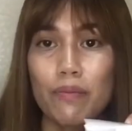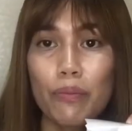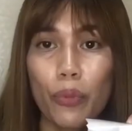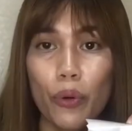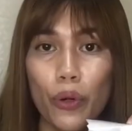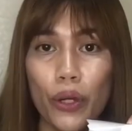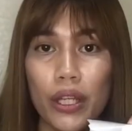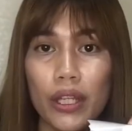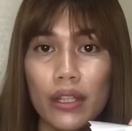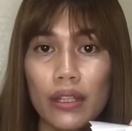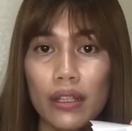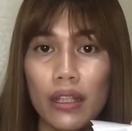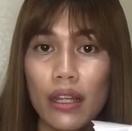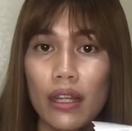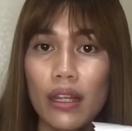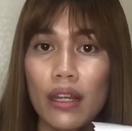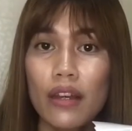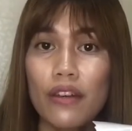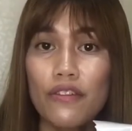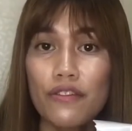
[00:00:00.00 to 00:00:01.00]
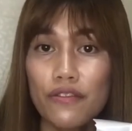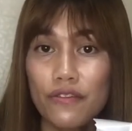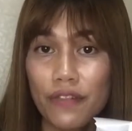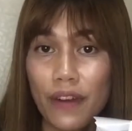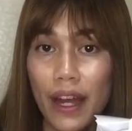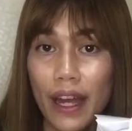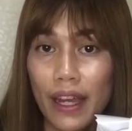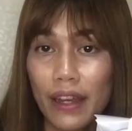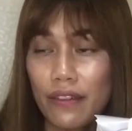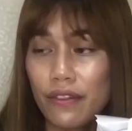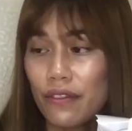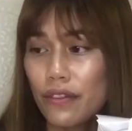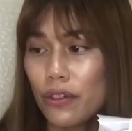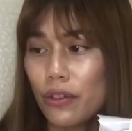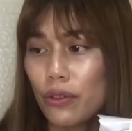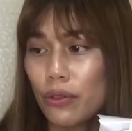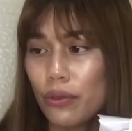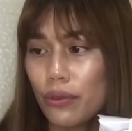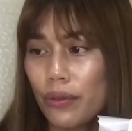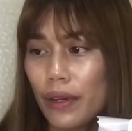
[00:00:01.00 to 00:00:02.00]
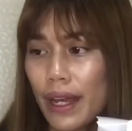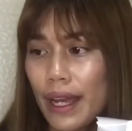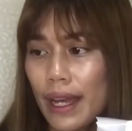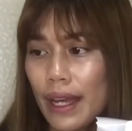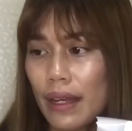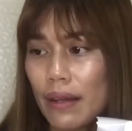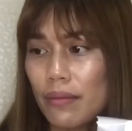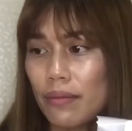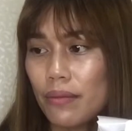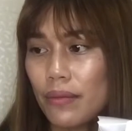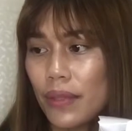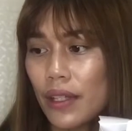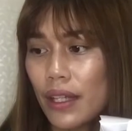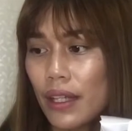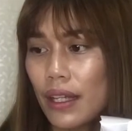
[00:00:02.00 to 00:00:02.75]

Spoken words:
0.5 gram,